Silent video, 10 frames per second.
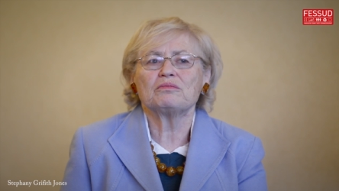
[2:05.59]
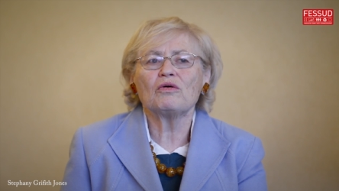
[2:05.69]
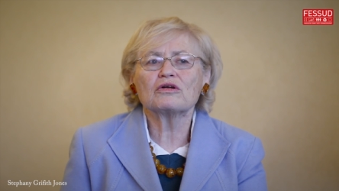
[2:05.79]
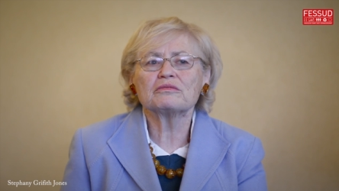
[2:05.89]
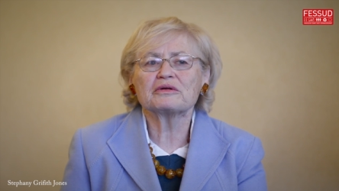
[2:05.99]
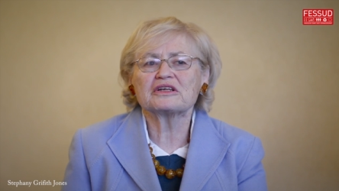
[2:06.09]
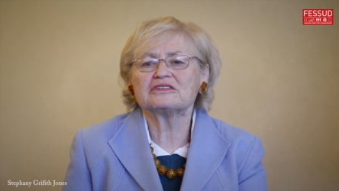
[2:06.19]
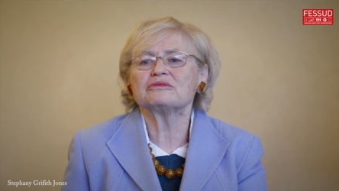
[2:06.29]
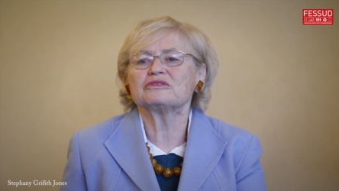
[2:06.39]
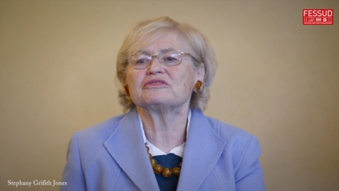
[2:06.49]
important
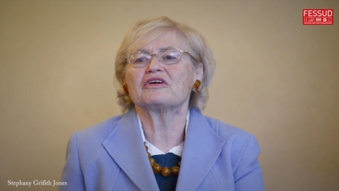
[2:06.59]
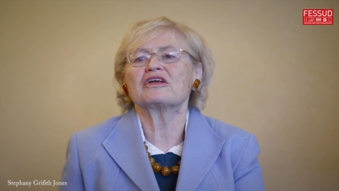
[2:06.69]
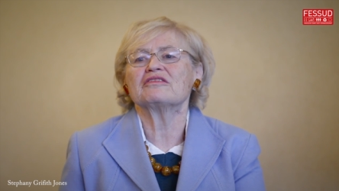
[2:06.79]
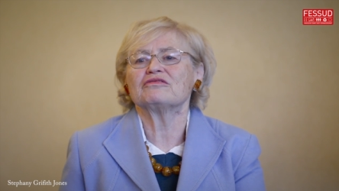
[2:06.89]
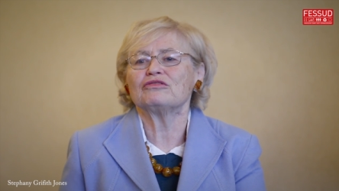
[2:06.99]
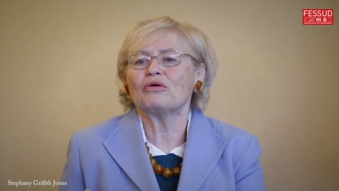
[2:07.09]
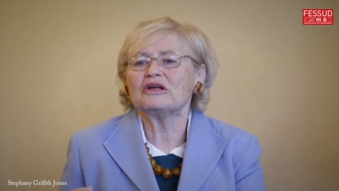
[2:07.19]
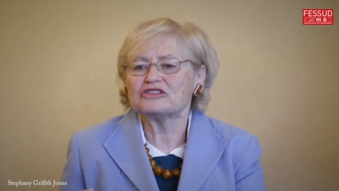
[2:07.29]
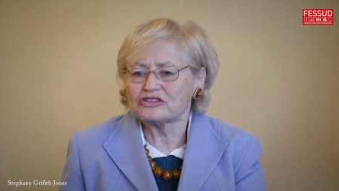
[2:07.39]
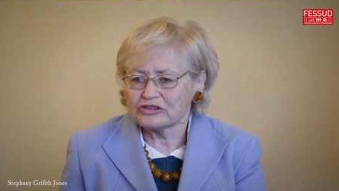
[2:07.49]
because it was very
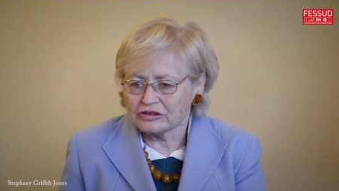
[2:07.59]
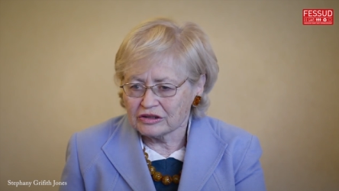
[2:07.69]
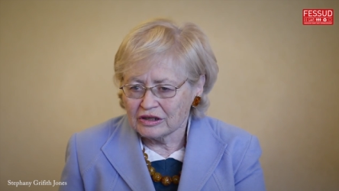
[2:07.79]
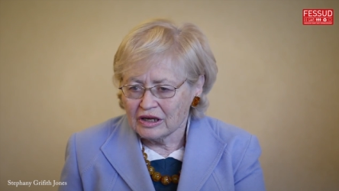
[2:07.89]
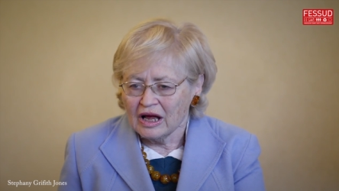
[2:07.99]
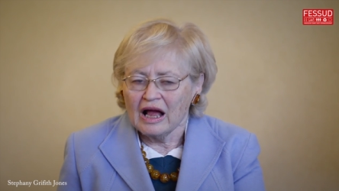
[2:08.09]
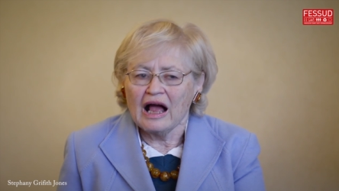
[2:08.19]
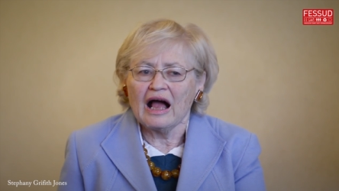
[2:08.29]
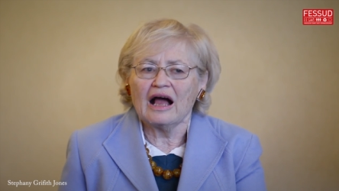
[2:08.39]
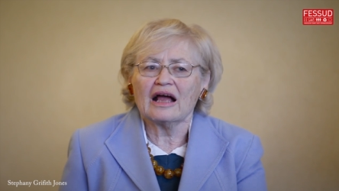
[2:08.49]
influential
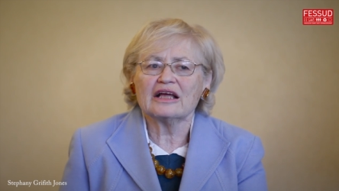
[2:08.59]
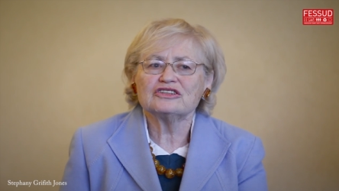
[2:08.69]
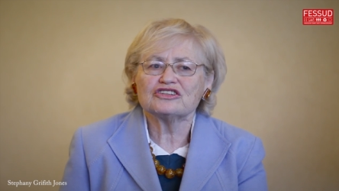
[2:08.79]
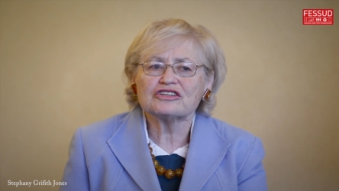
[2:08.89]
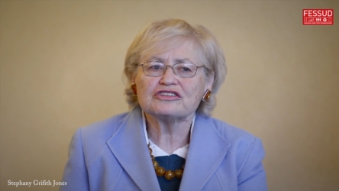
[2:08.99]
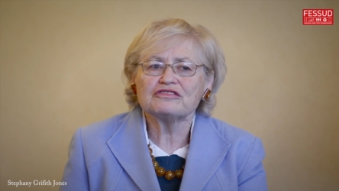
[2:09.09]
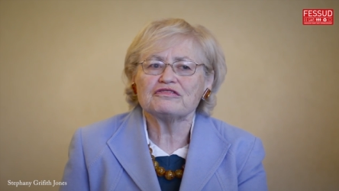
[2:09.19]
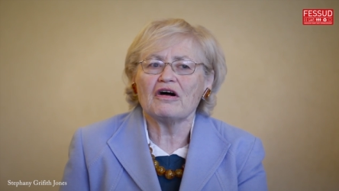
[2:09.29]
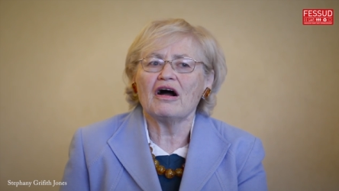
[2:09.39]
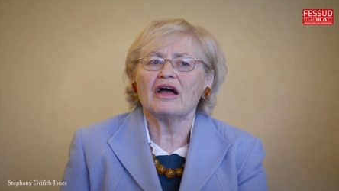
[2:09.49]
uh, in
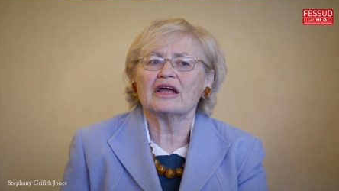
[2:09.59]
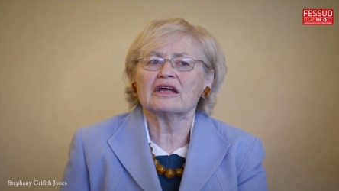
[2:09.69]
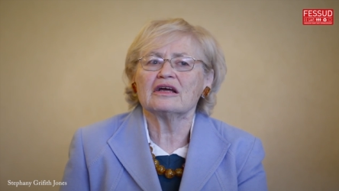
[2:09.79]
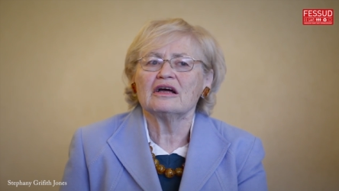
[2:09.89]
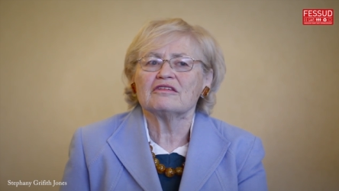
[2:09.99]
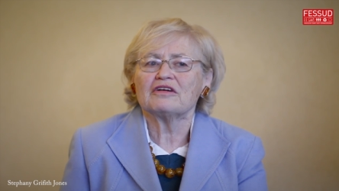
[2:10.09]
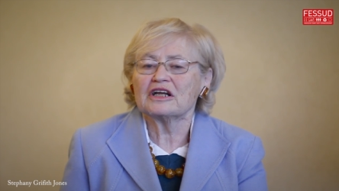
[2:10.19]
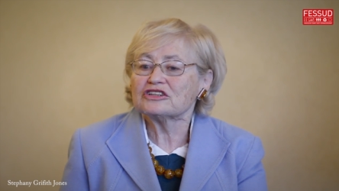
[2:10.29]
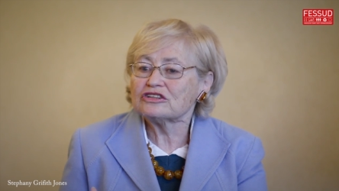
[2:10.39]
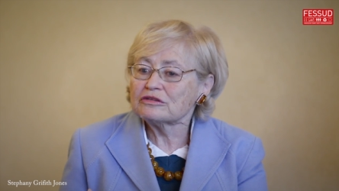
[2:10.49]
justifying
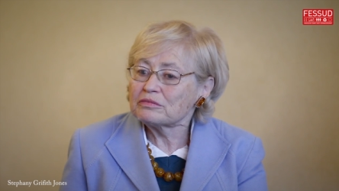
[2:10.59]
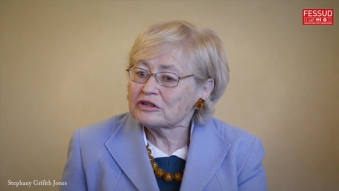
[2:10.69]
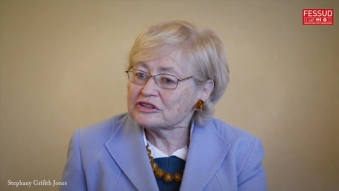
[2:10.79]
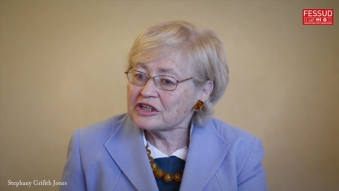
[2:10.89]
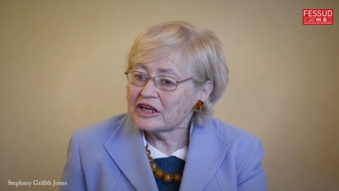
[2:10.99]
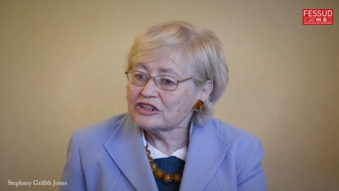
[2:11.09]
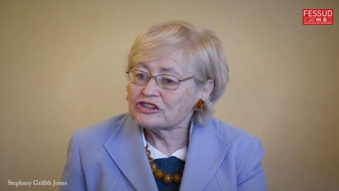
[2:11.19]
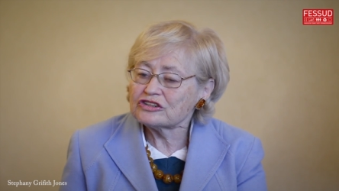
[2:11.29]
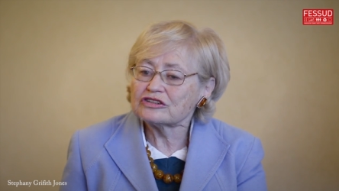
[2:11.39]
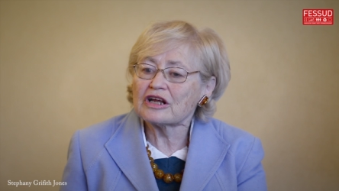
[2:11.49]
financial
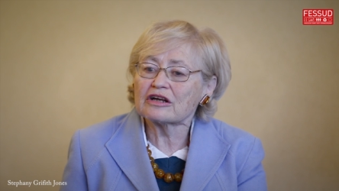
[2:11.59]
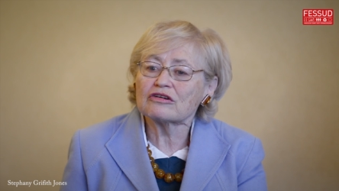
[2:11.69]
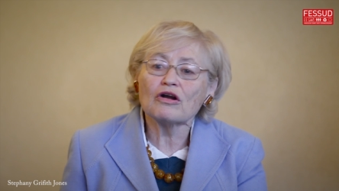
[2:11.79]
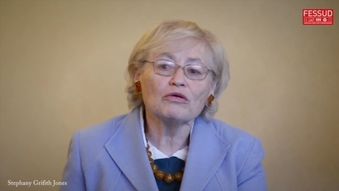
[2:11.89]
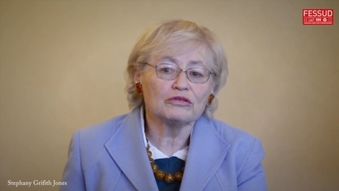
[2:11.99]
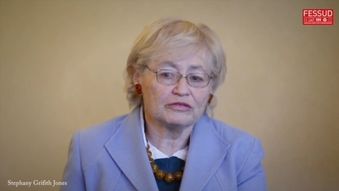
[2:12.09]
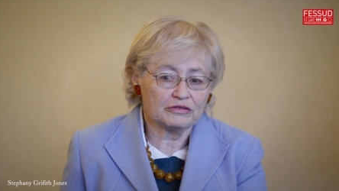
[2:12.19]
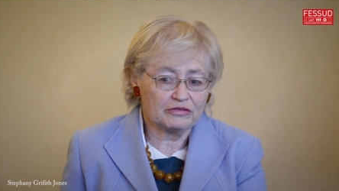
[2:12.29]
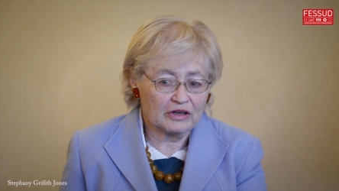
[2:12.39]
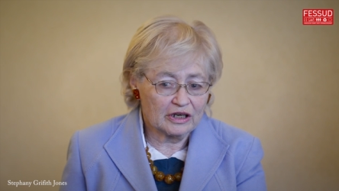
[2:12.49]
liberalization and growth
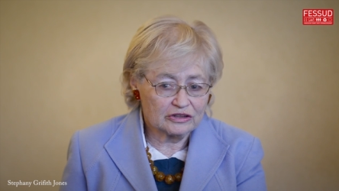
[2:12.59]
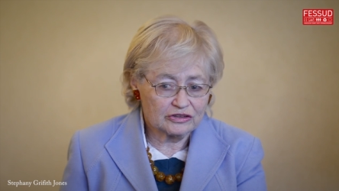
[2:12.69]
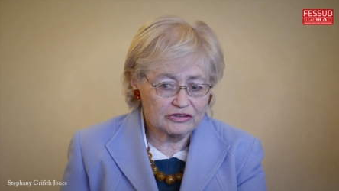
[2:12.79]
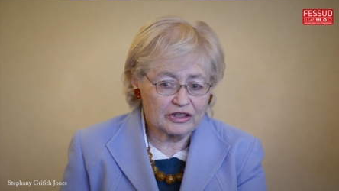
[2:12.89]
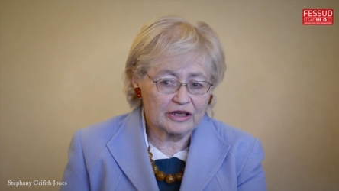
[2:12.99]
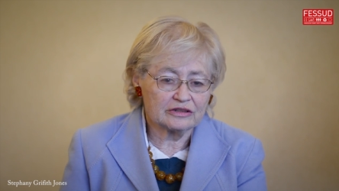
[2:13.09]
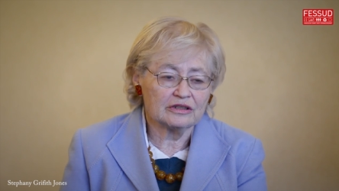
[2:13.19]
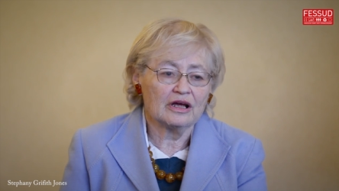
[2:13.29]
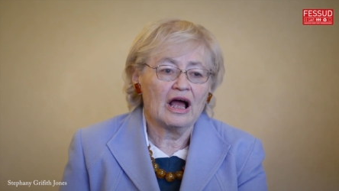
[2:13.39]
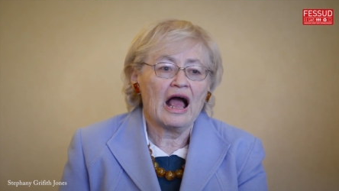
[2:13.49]
of the financial sector.